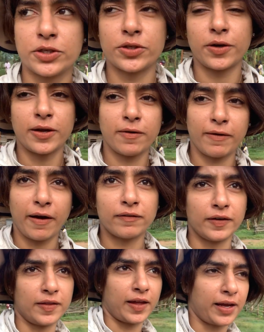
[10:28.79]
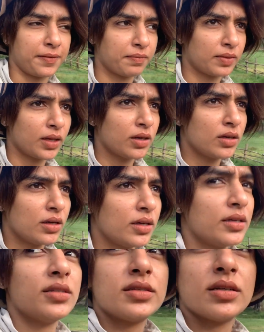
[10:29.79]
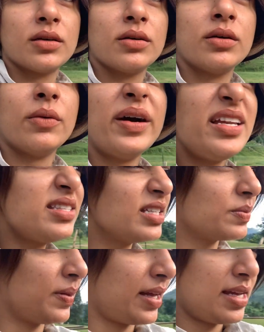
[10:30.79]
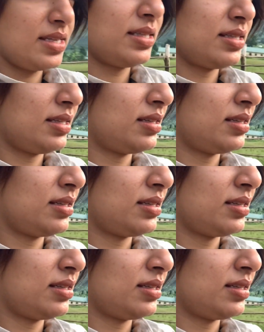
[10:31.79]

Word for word: be showing you everything. So what is this place?